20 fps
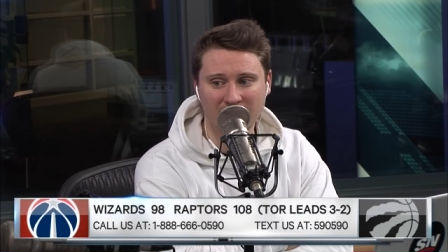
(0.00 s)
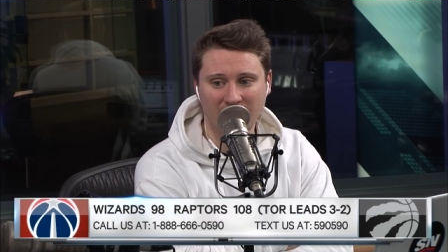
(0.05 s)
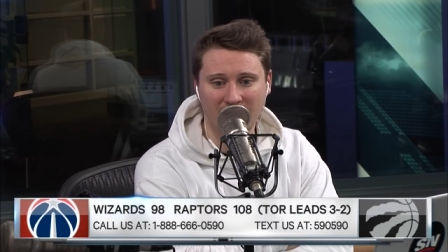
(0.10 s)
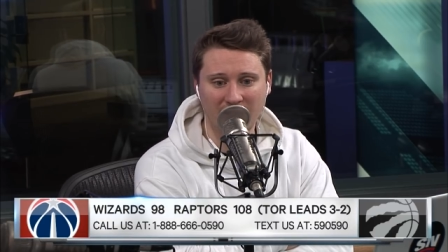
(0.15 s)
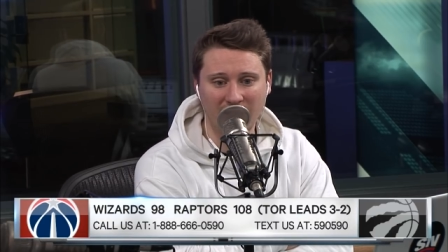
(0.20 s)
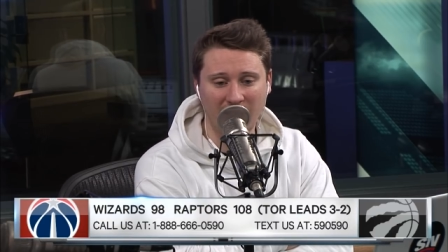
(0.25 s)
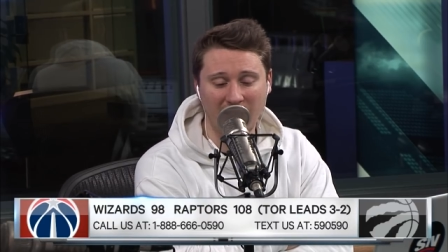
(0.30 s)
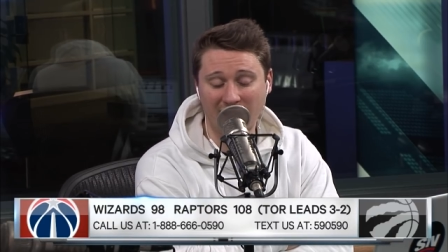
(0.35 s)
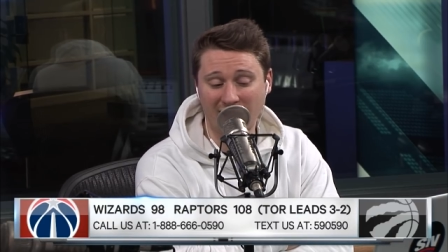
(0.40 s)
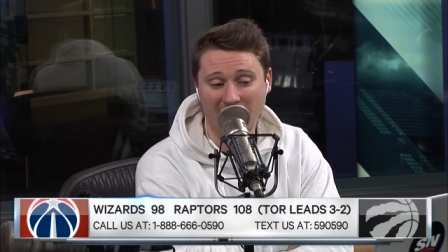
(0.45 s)

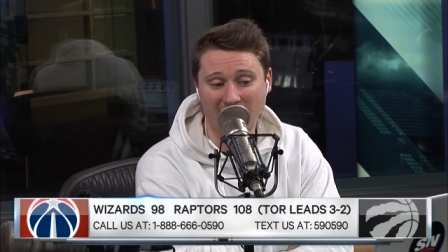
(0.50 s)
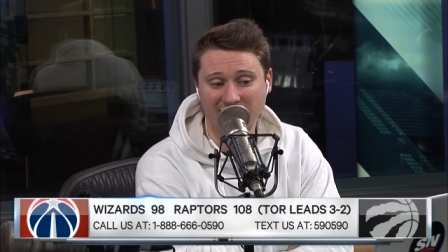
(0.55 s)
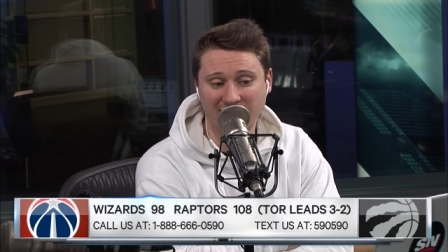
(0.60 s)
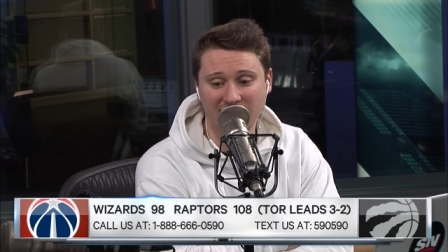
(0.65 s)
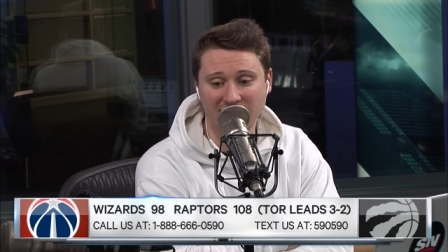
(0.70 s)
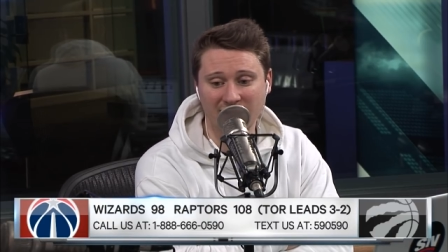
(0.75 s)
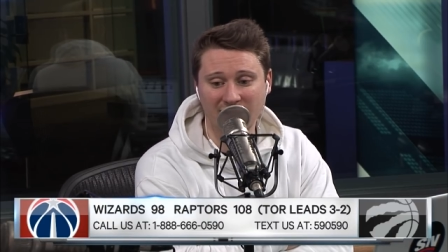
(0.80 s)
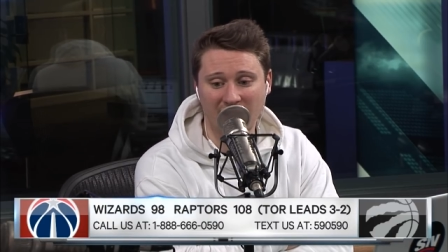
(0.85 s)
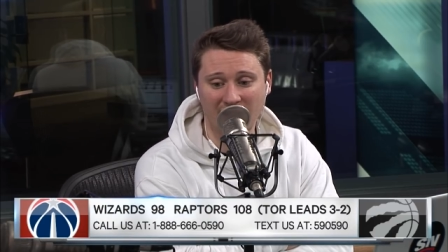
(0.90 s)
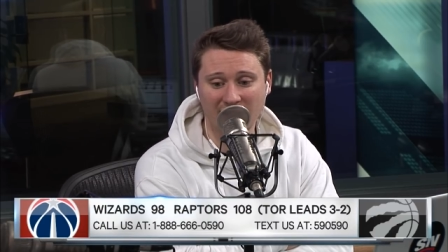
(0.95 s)
I, I, I
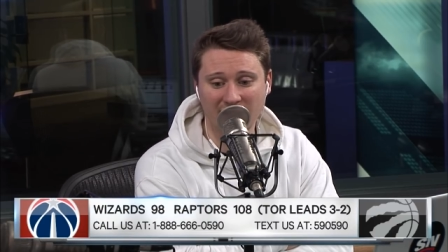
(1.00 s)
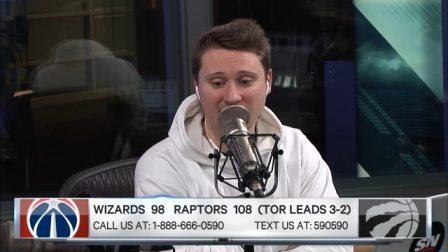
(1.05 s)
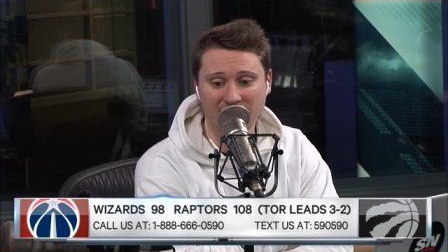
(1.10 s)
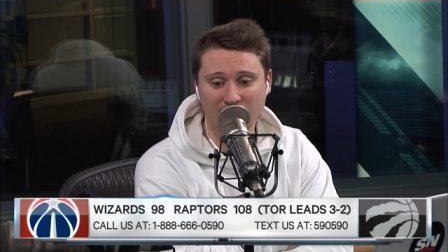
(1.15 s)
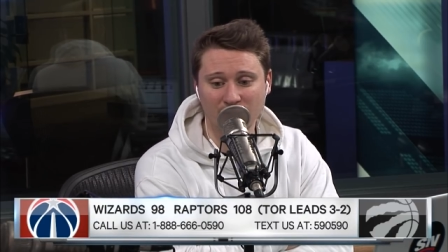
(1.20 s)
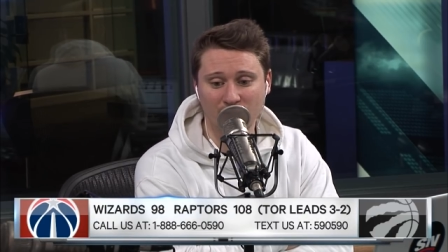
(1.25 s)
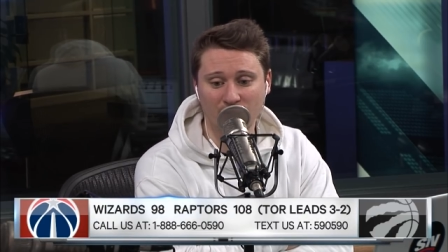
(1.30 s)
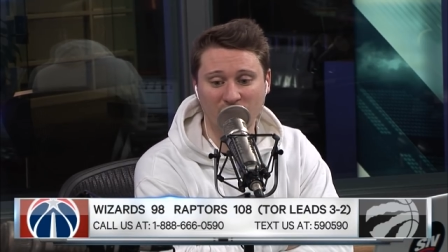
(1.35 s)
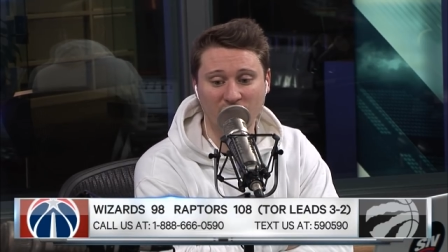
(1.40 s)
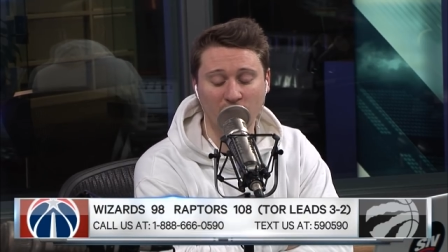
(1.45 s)
did. I
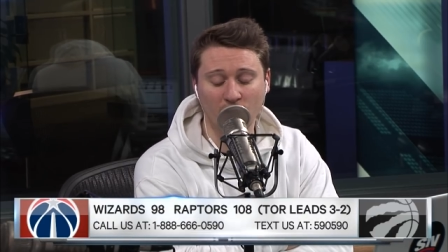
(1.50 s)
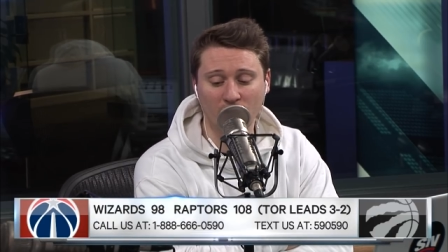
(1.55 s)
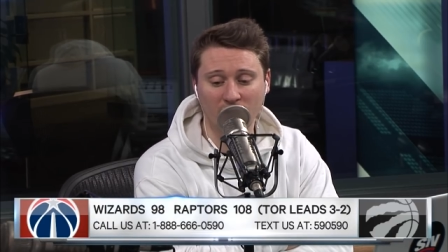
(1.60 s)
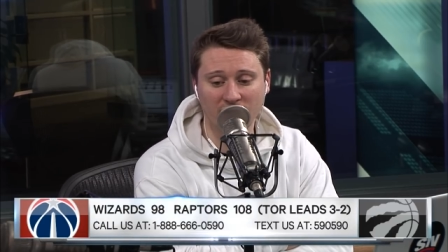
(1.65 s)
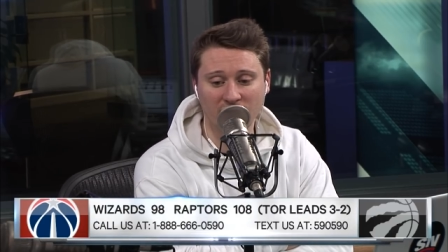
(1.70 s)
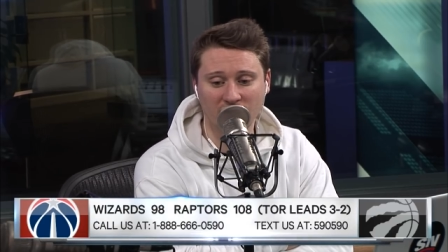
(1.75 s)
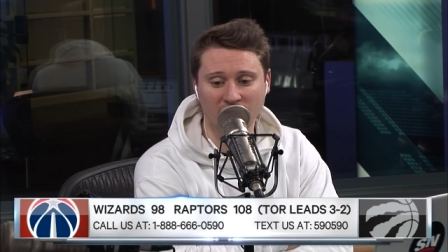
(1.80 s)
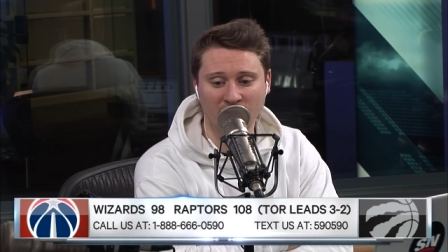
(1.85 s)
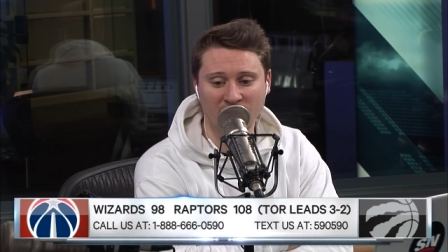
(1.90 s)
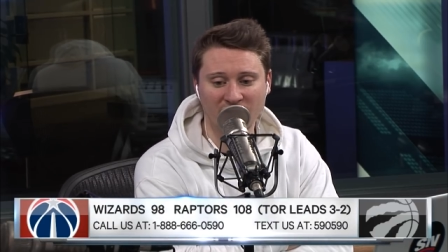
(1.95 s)
before
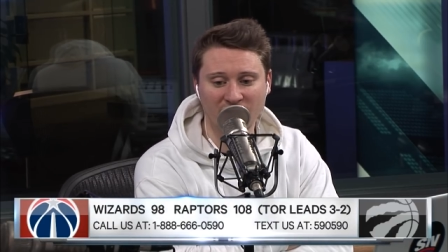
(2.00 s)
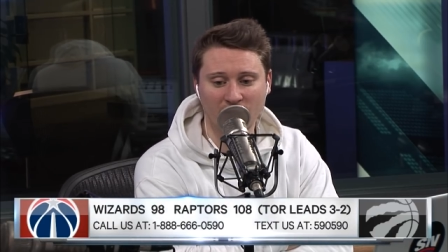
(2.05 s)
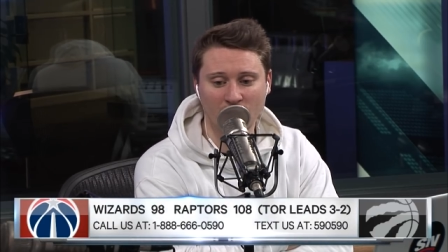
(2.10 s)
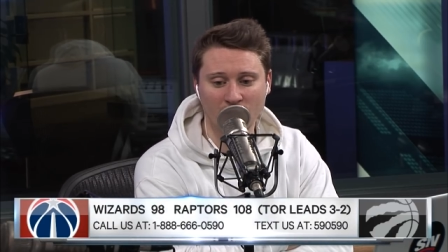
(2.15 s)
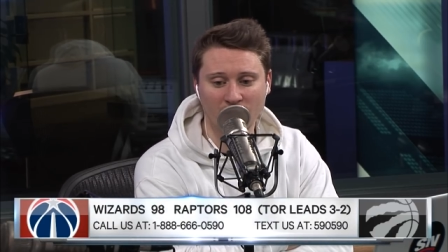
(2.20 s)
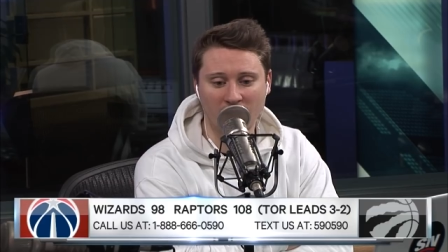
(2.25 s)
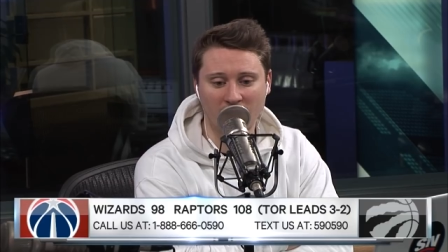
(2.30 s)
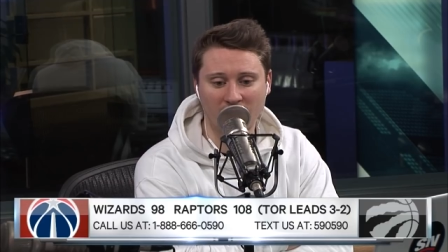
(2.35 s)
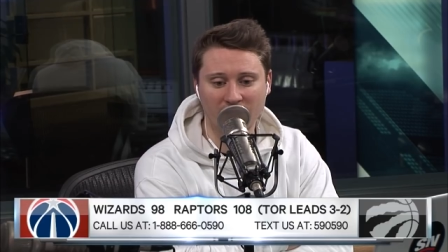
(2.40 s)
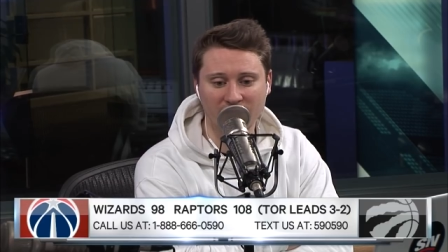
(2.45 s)
I turned my
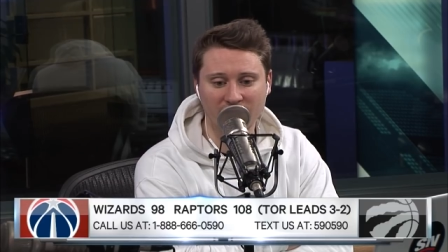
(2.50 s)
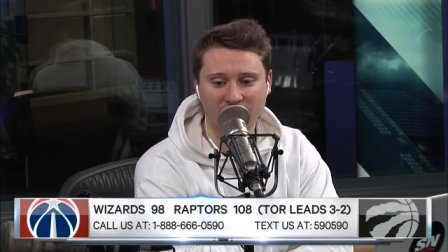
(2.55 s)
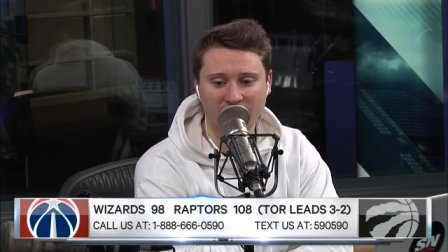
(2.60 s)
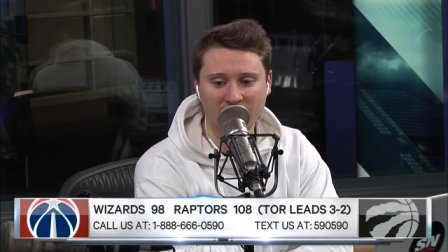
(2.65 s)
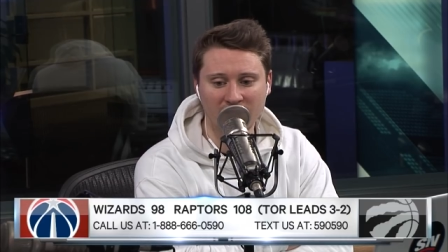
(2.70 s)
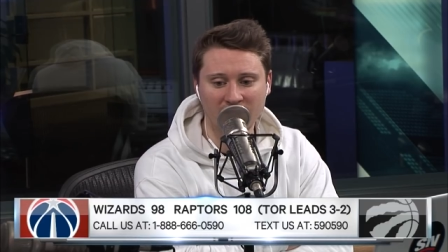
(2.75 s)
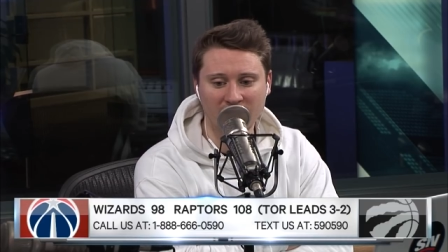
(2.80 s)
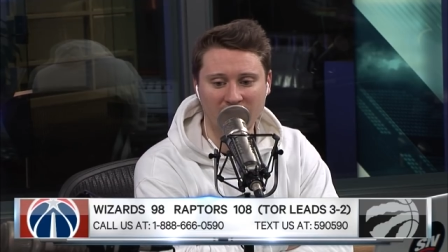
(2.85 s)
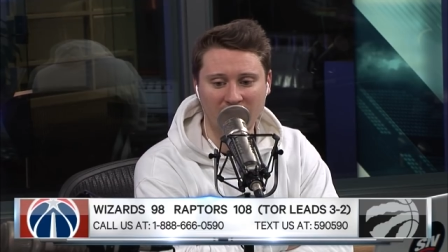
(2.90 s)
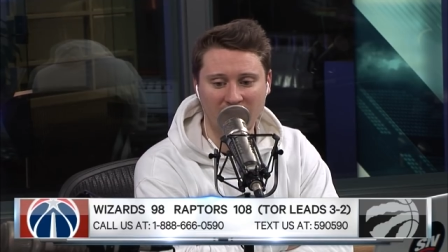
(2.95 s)
phone off,
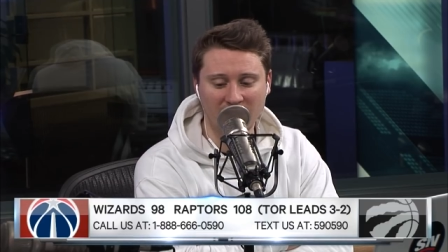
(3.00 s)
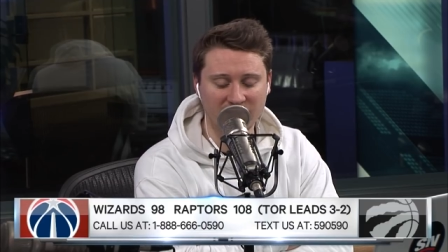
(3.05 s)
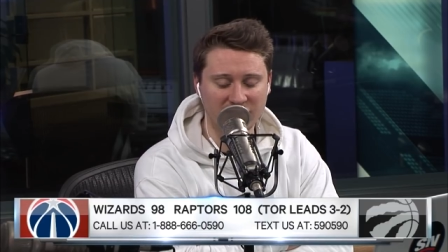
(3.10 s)
I